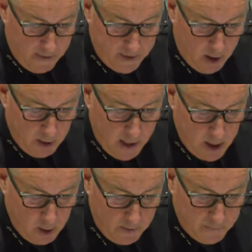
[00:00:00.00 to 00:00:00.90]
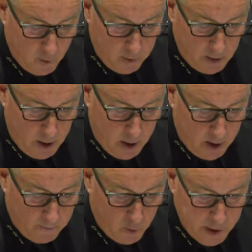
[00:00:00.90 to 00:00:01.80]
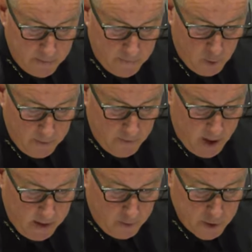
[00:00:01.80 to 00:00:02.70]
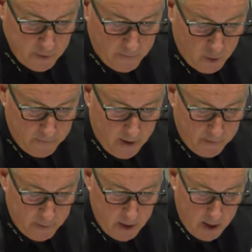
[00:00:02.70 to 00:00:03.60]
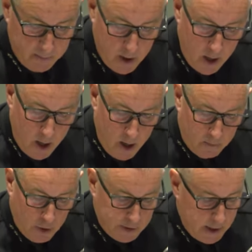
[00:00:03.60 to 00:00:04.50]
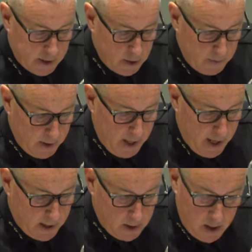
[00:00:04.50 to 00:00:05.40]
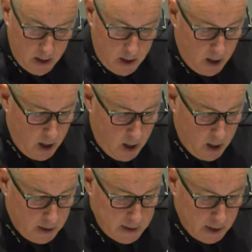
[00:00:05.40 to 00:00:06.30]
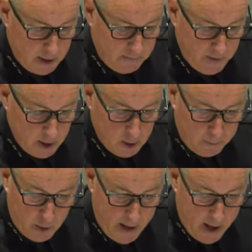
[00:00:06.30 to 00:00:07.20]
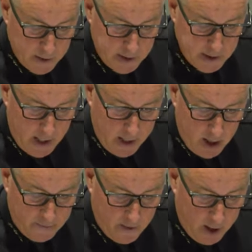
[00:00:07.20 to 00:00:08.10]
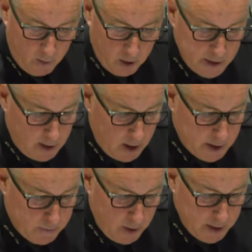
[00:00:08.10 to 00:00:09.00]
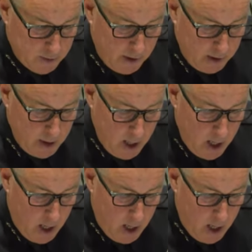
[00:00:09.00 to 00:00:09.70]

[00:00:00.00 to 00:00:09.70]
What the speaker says: Half an hour later at 14:45 or 2:45 p.m., protesters began conducting vehicle burnouts and setting off fireworks along Spring Street